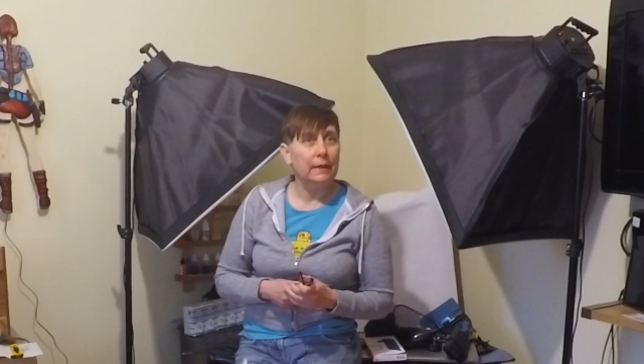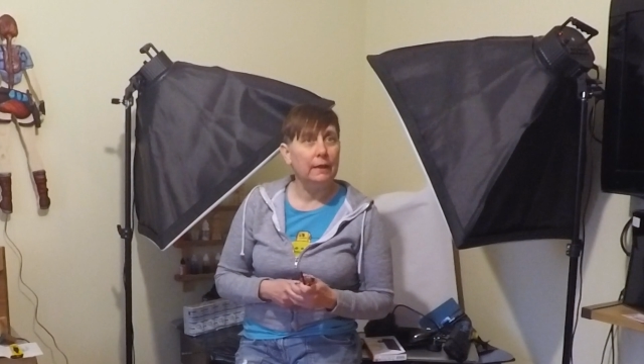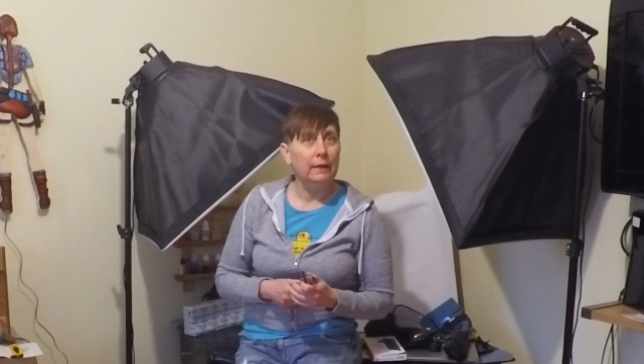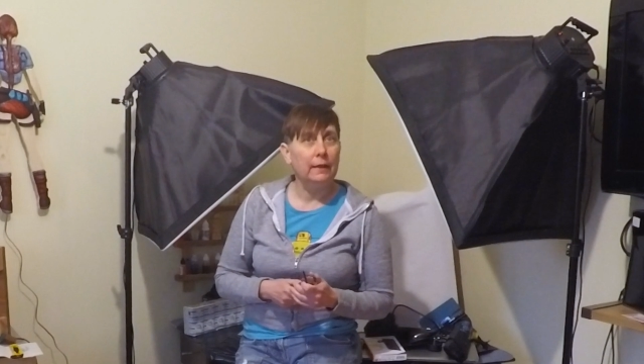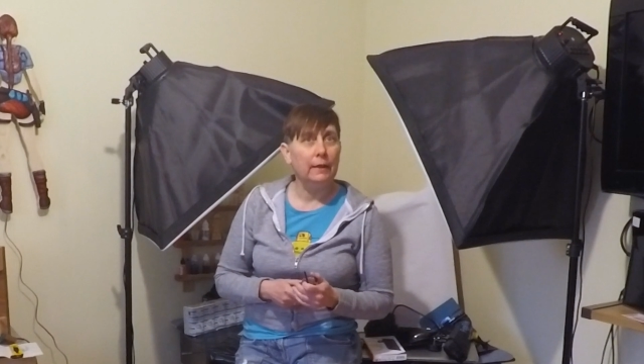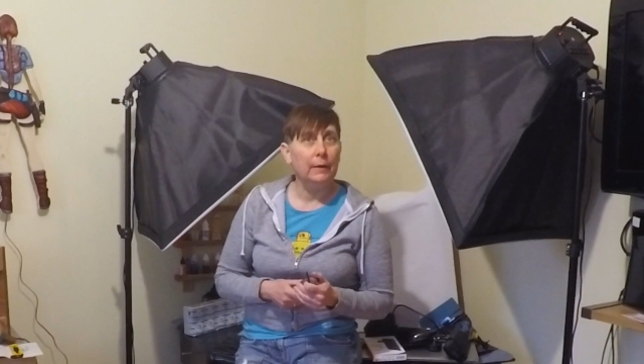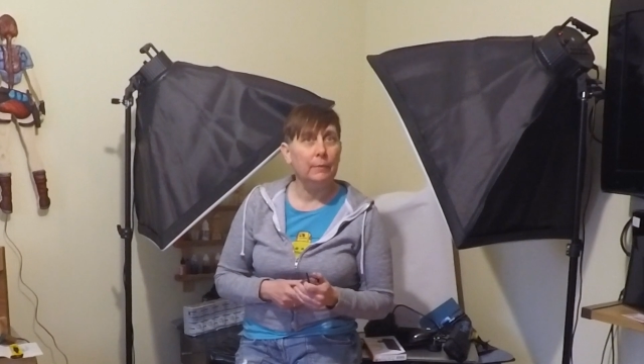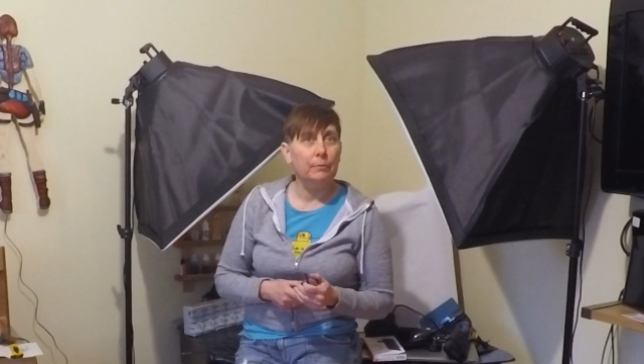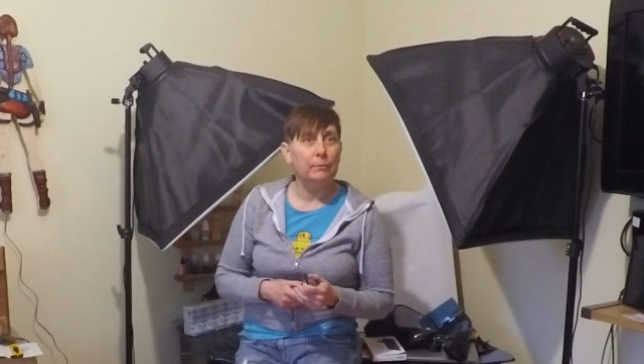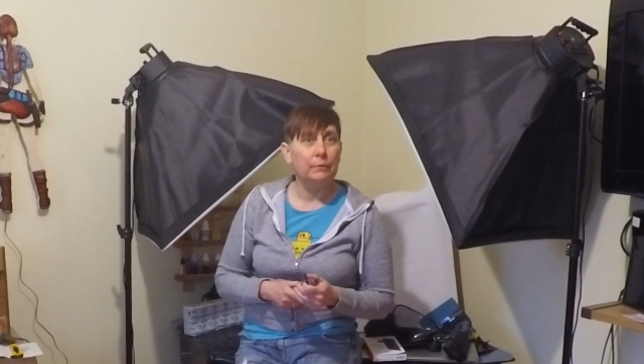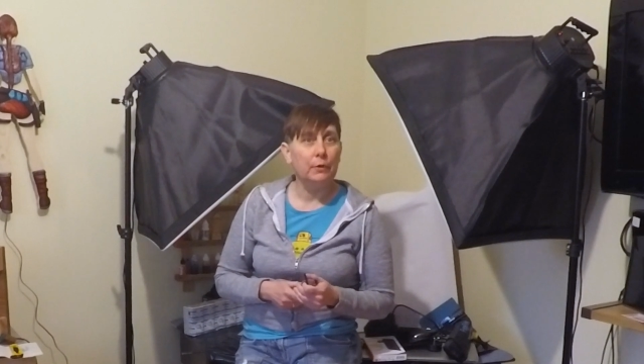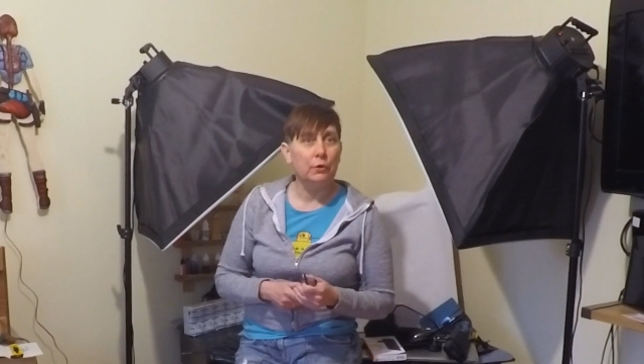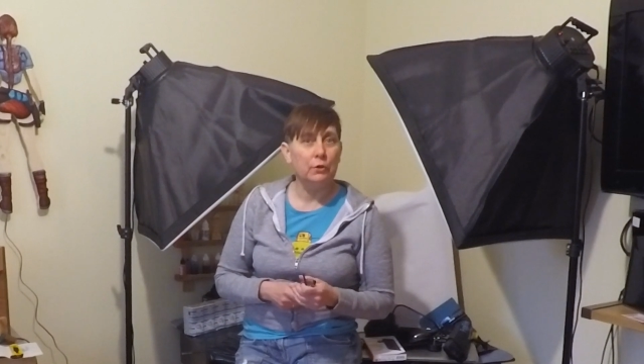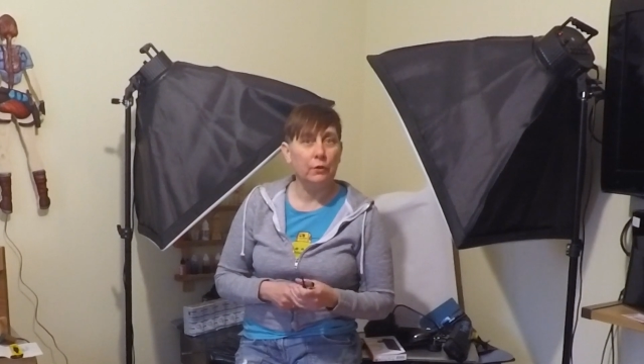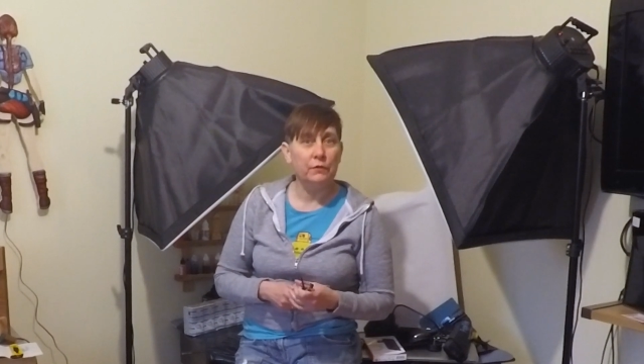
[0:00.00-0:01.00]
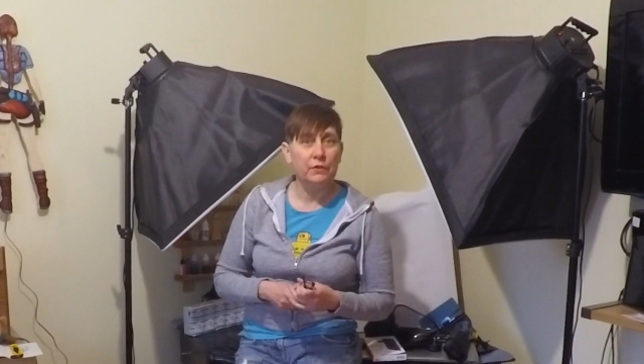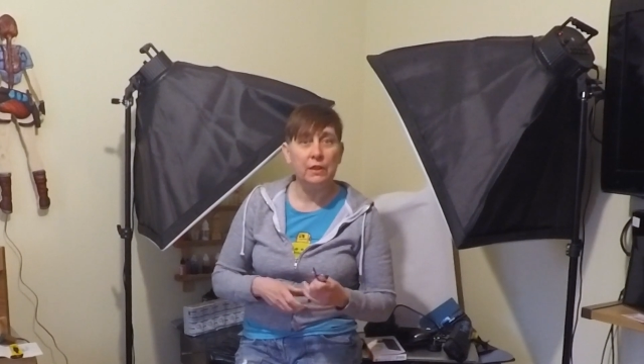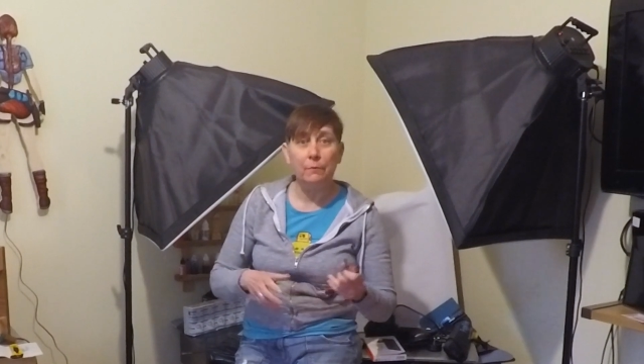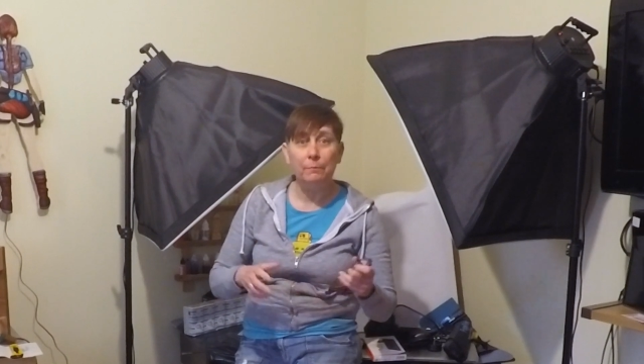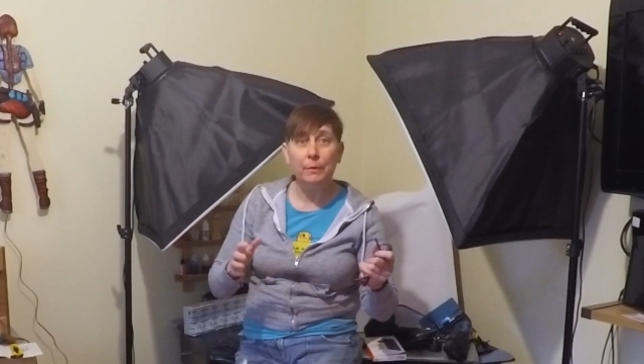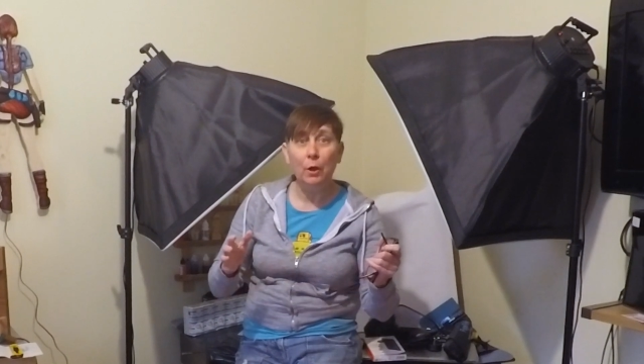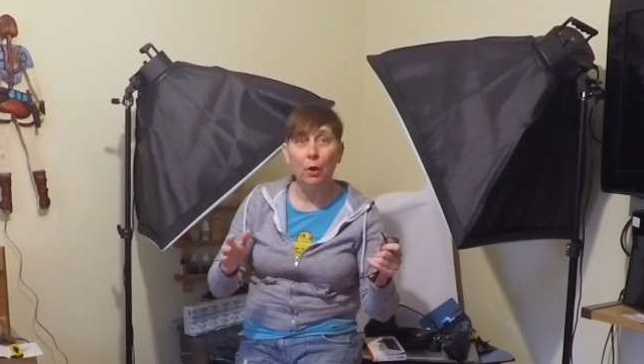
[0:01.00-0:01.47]
because
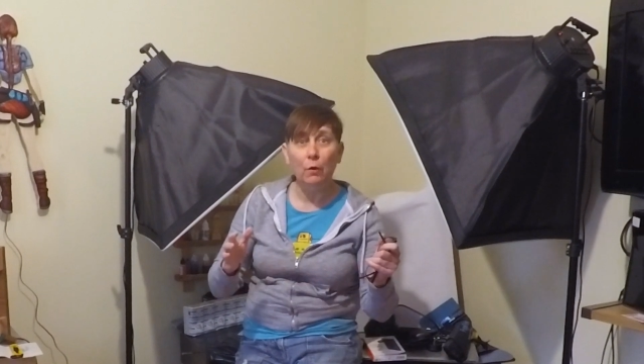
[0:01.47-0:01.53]
obviously I've been